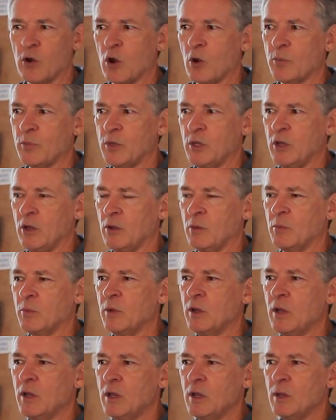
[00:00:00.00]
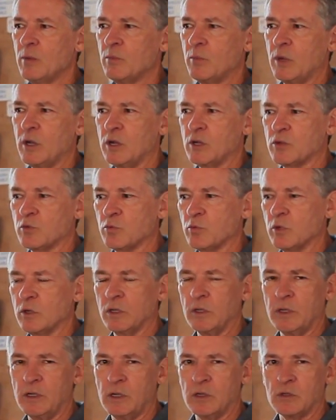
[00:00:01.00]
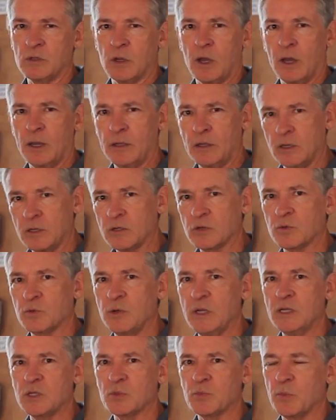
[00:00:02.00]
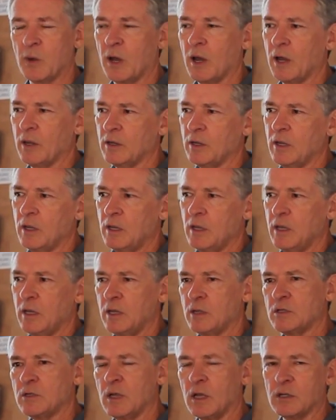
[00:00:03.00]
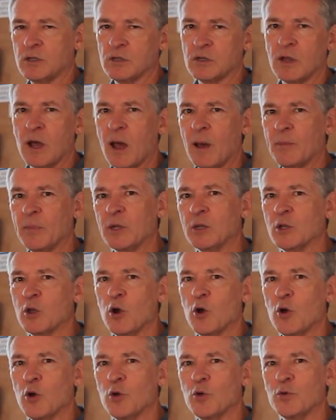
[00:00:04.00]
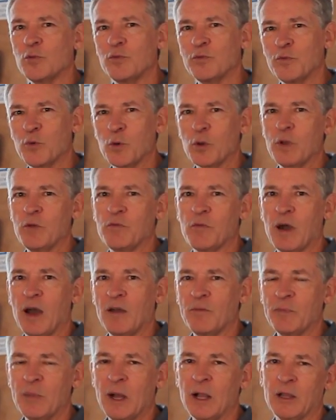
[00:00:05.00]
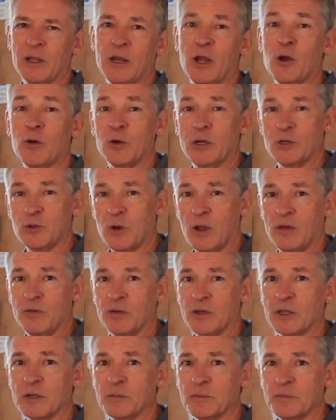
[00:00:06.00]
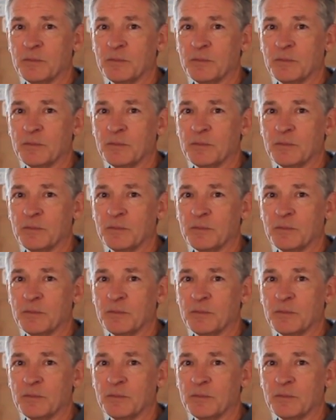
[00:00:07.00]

RPM, but it's really designed, its sweet spot is that stop and go 45 mile an hour driving.